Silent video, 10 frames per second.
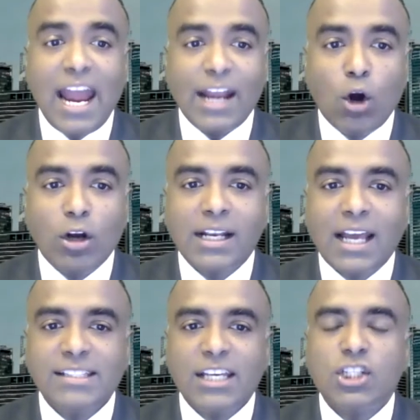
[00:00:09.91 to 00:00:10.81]
an
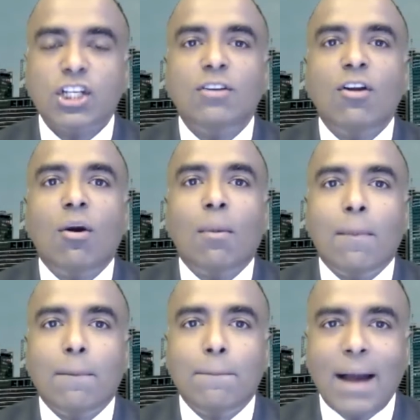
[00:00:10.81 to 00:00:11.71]
organization
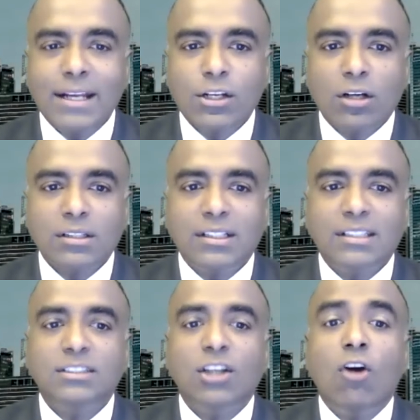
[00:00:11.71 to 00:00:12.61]
by
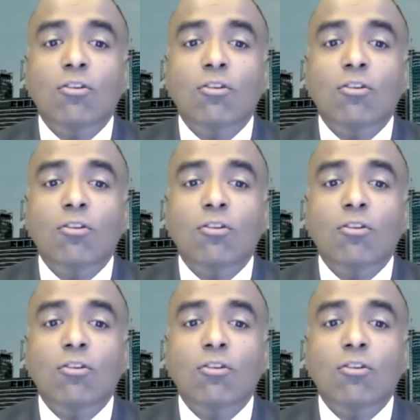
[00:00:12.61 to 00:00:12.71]
doctors